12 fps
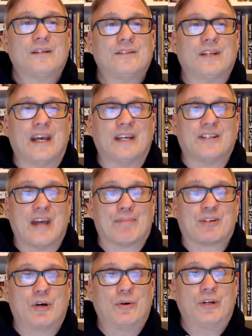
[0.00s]
Today's
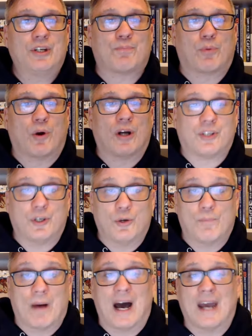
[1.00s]
episode is brought to you
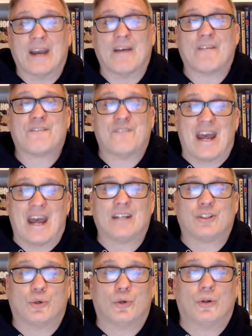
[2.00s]
by
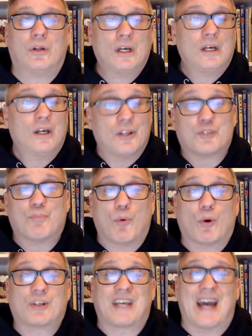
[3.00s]
FanDuel. The
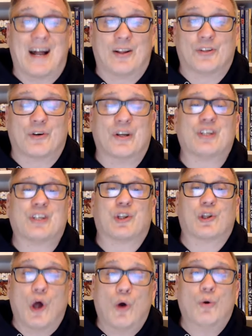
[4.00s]
sports calendar is
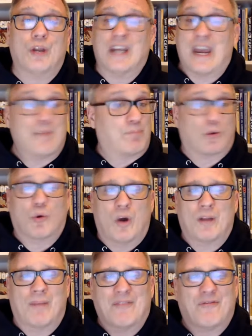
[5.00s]
loaded. April,
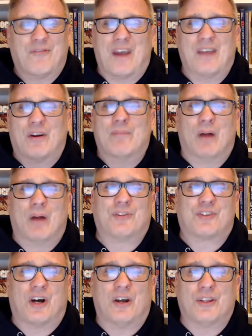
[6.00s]
one of my favorite
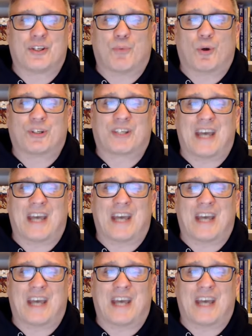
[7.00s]
months on the sports